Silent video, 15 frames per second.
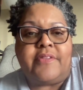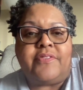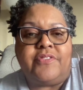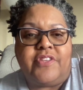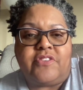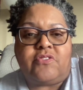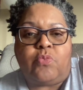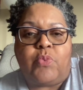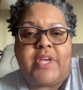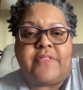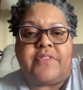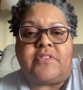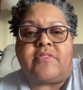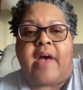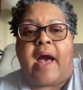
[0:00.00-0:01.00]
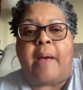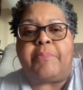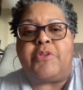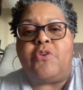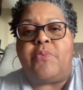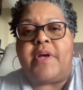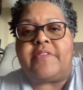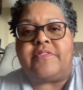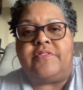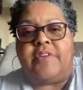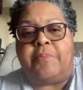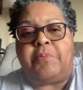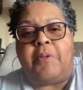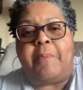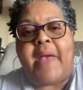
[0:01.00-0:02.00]
This week, the top U.S.
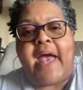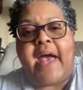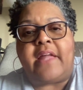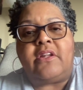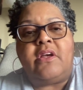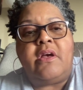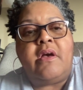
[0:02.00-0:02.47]
diplomat